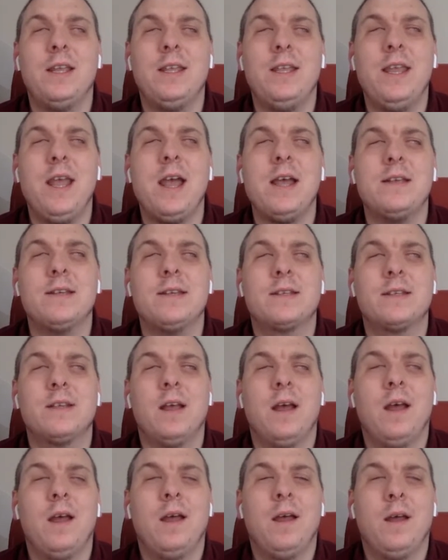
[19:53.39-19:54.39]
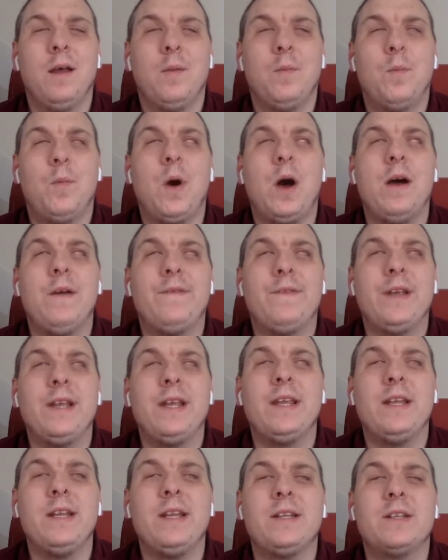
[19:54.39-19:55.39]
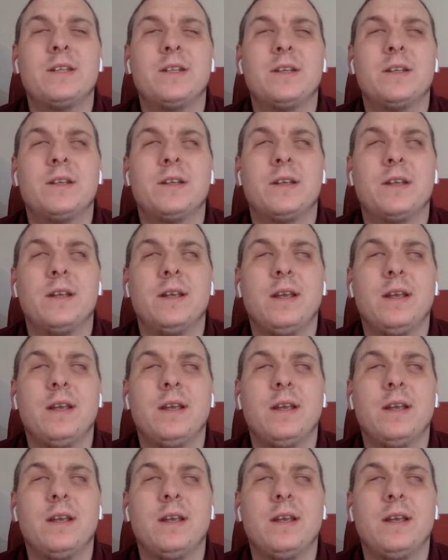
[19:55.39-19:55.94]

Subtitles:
Yes, but I think he needs to